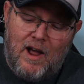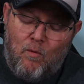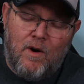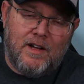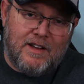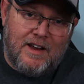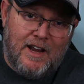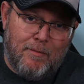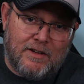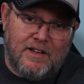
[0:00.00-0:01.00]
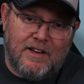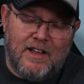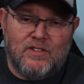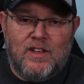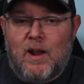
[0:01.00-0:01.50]
want dynamic
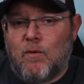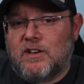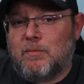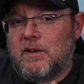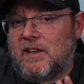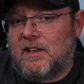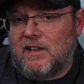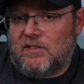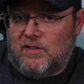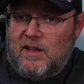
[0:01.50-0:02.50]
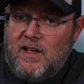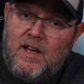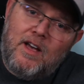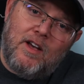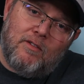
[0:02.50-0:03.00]
DNS, and I want it to be easy,
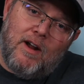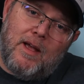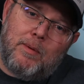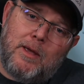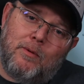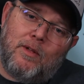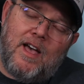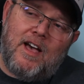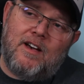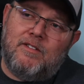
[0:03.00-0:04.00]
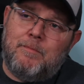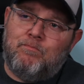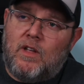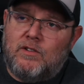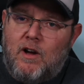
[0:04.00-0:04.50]
right? People have
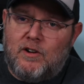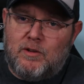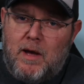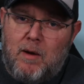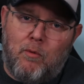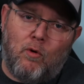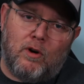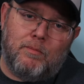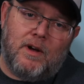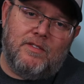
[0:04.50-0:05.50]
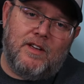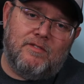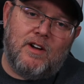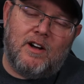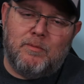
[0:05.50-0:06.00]
talked about Porkbun, they've
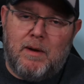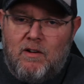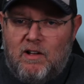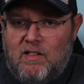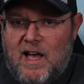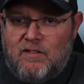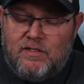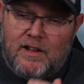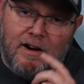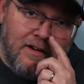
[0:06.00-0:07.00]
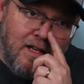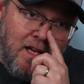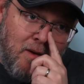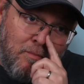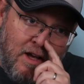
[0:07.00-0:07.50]
talked about Cloudflare,
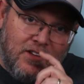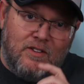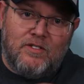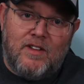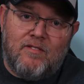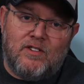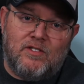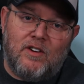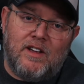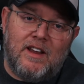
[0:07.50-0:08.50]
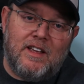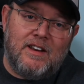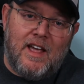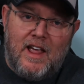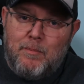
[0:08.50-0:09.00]
but you have to start getting
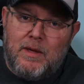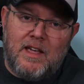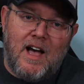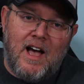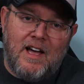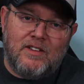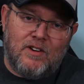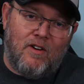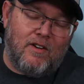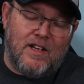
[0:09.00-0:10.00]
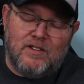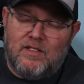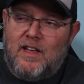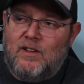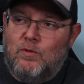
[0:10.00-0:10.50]
into APIs and all kinds of
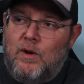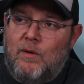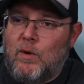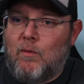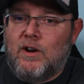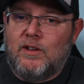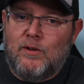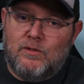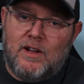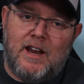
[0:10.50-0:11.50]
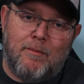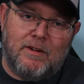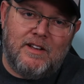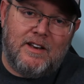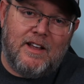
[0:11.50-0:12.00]
things. When we want to use
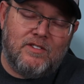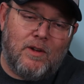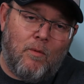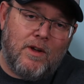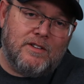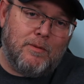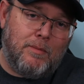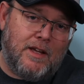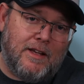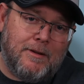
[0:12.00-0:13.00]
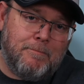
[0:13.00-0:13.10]
dynamic DNS, I want it to be